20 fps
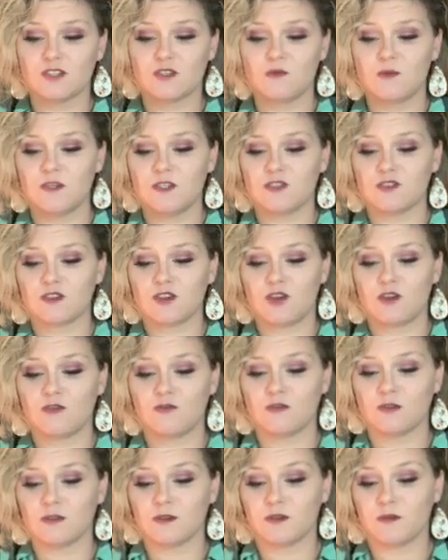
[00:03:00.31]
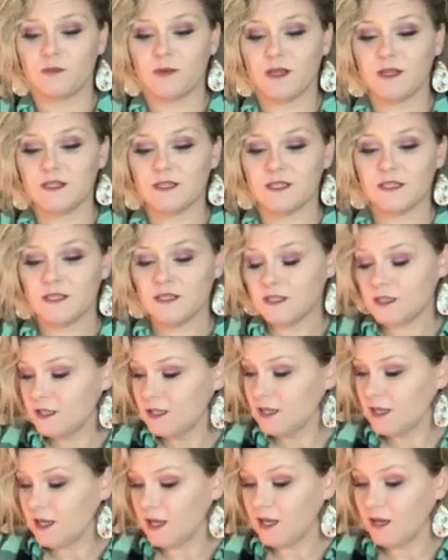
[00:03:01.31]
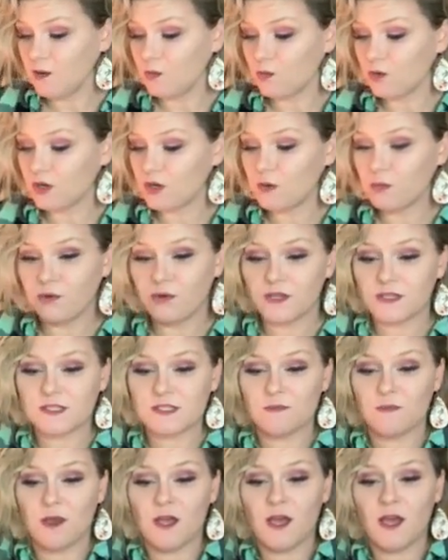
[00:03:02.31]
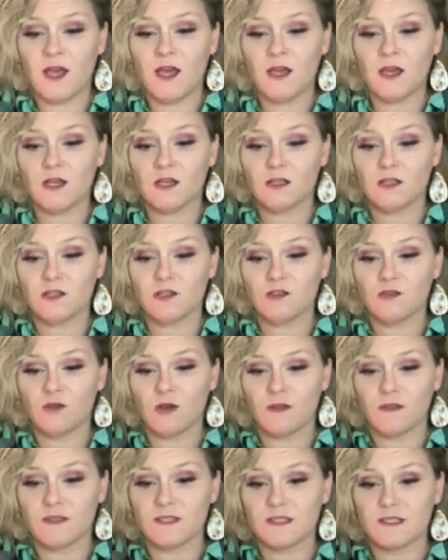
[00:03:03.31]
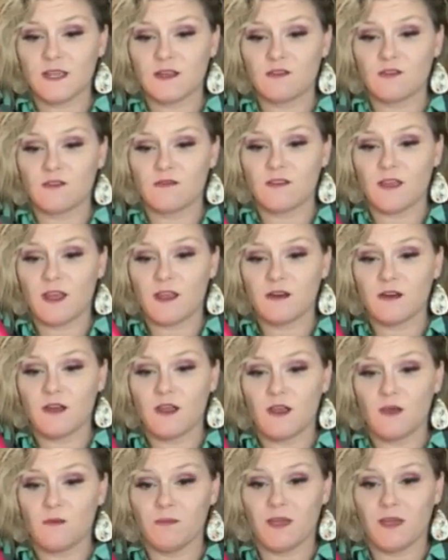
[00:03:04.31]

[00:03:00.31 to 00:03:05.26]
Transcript: squeeze your cone a little bit. And we're going to put some hot glue on the center of that nub,